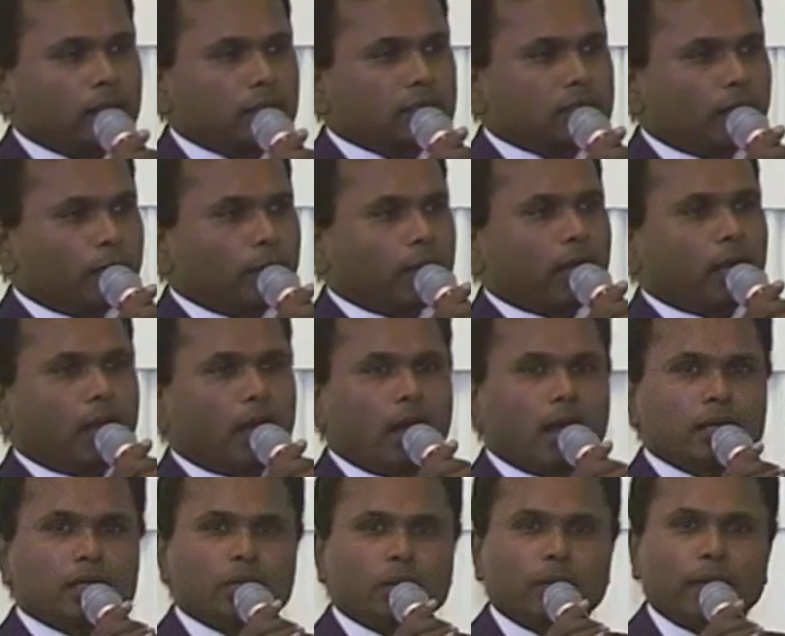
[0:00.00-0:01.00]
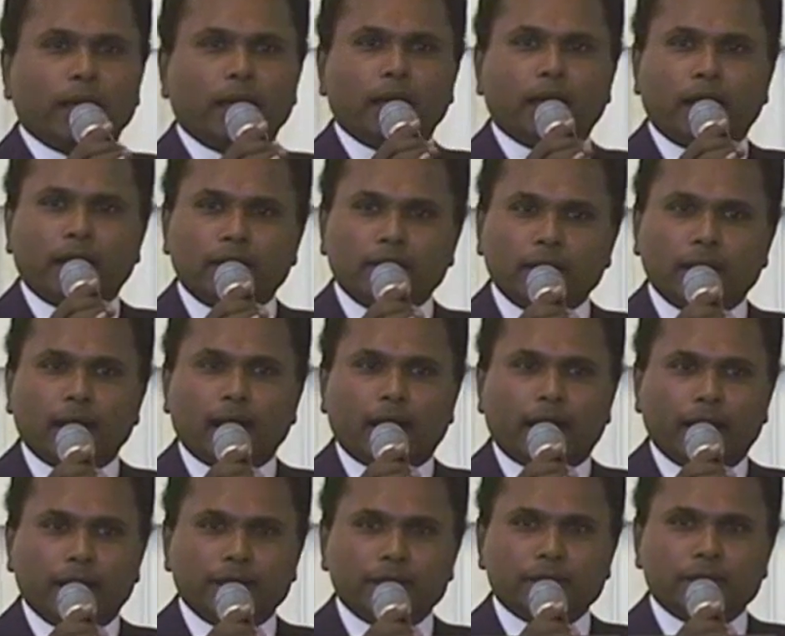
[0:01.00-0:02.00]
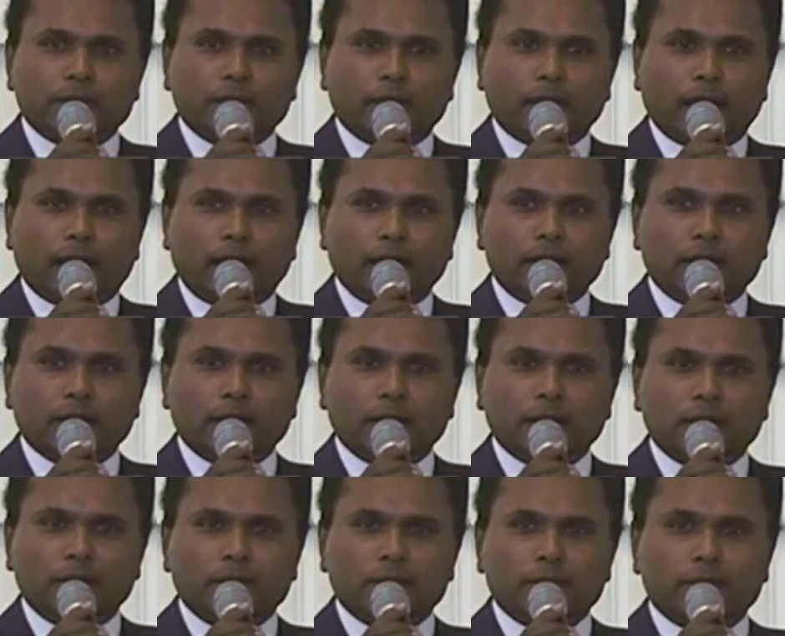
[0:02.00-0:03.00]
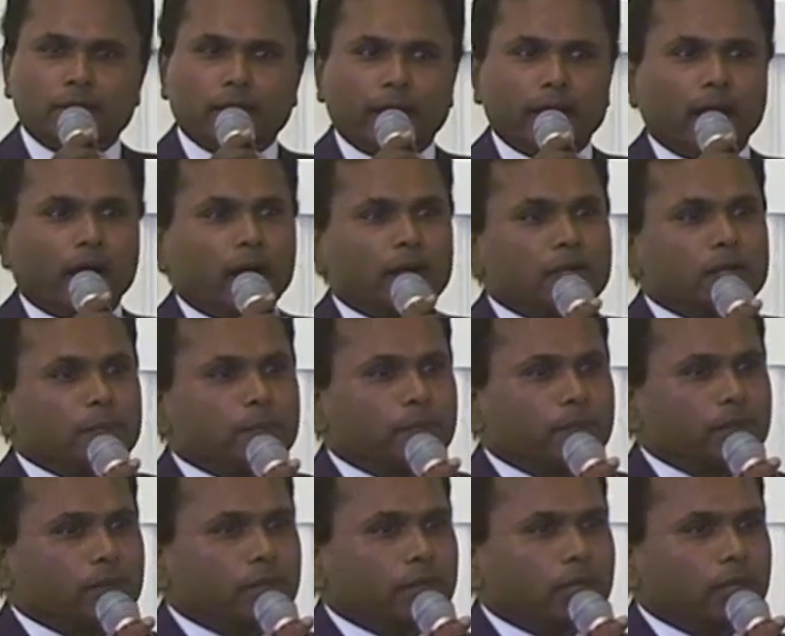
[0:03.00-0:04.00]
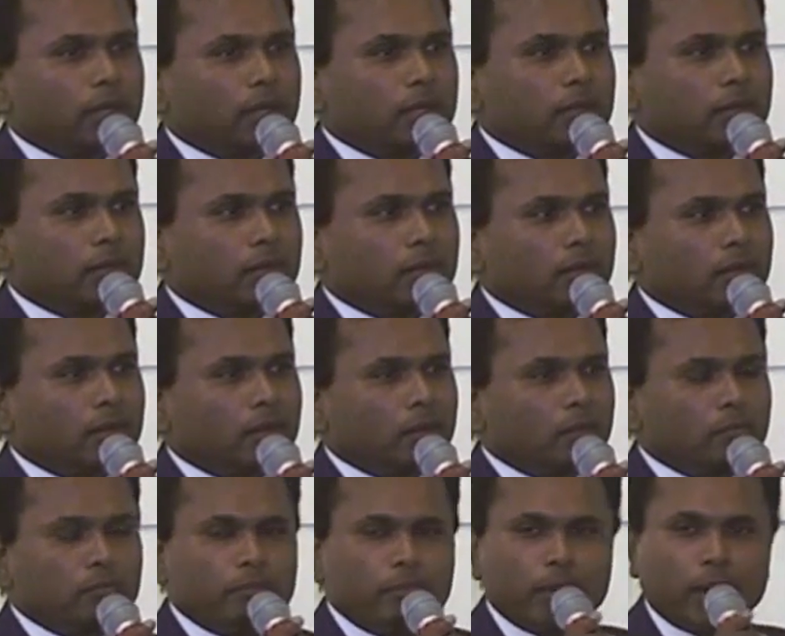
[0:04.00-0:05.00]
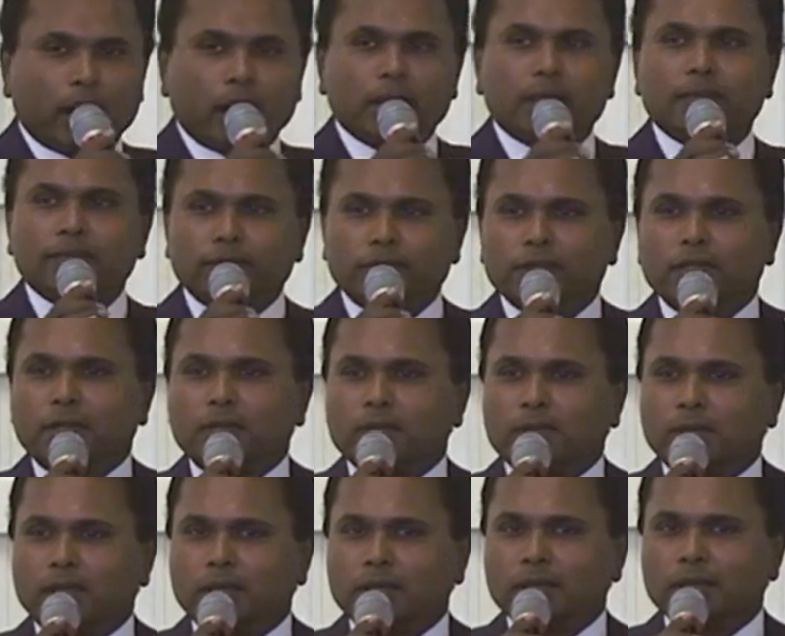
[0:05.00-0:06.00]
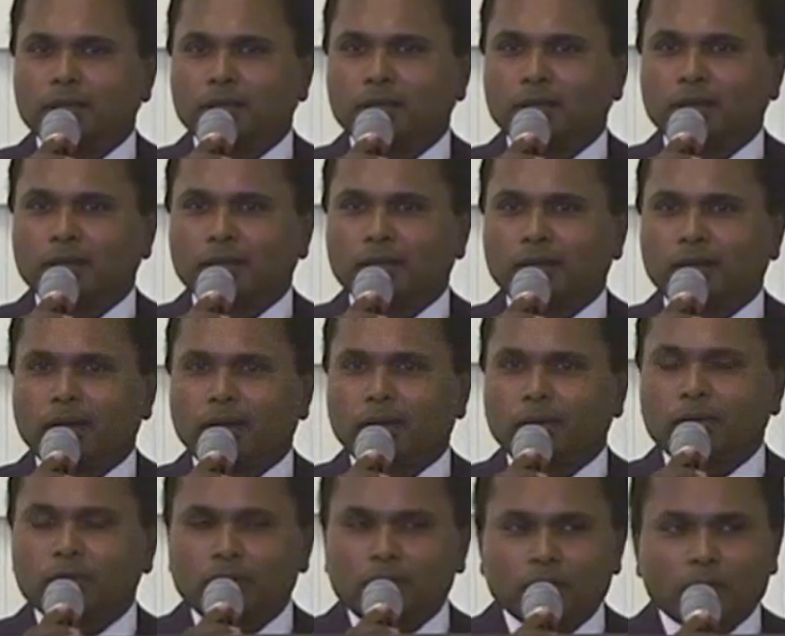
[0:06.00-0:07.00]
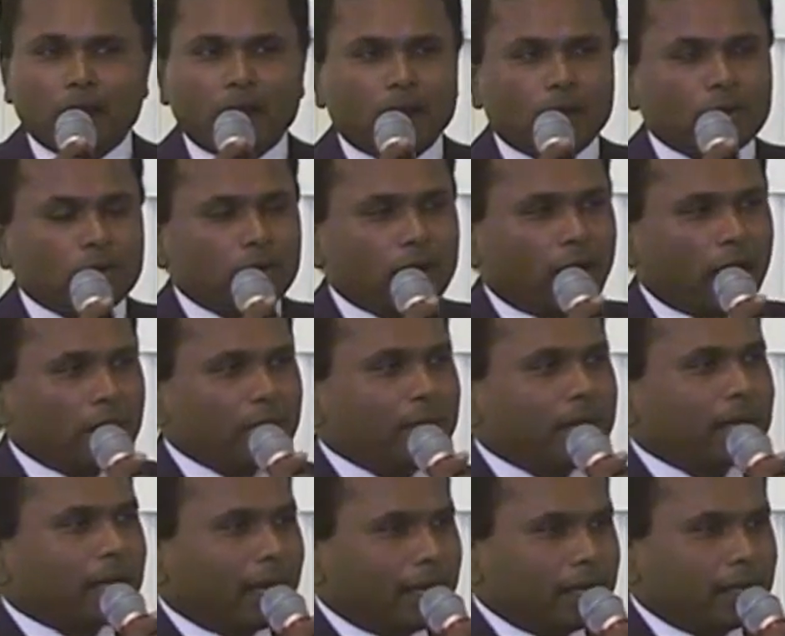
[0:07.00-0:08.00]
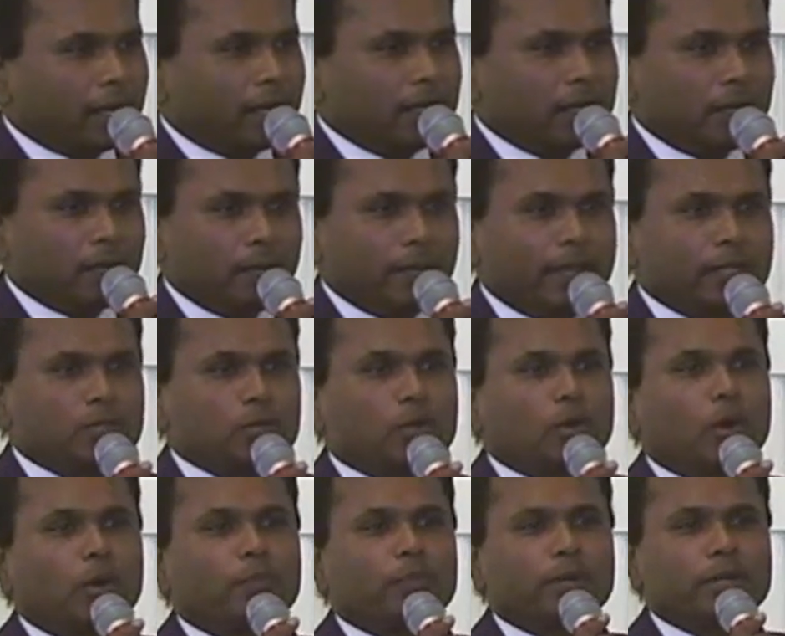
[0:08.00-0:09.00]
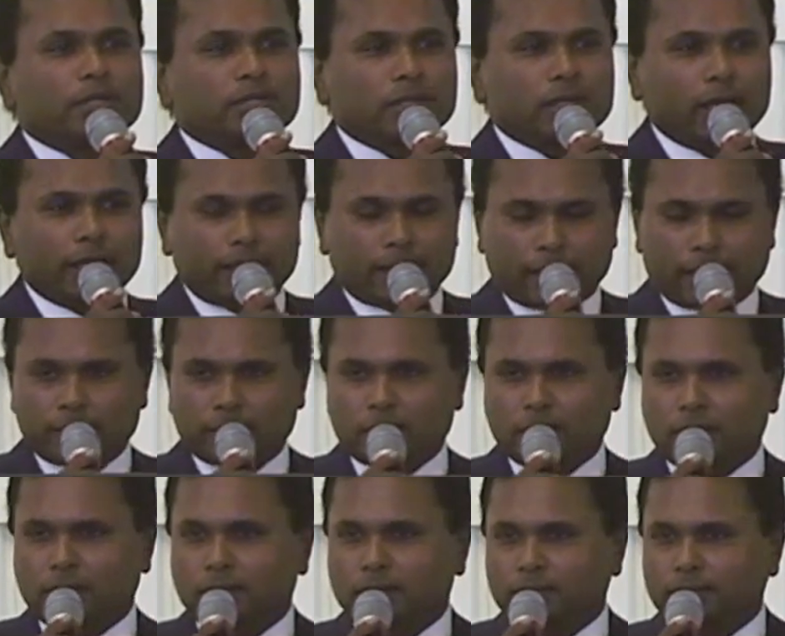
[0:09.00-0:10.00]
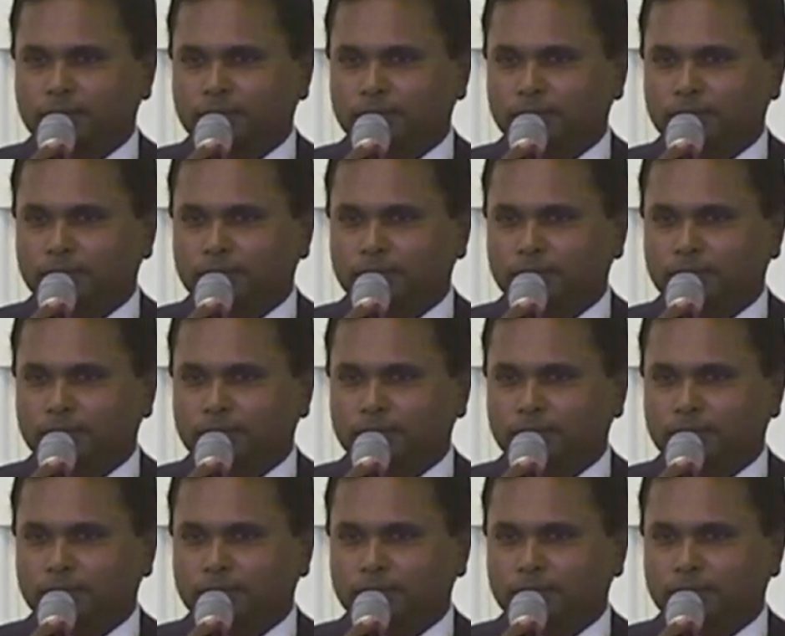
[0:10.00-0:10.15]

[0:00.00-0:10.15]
Somewhere along the way, I realized that my entrepreneurial bug within me could not be contained in a major corporation like Chrysler.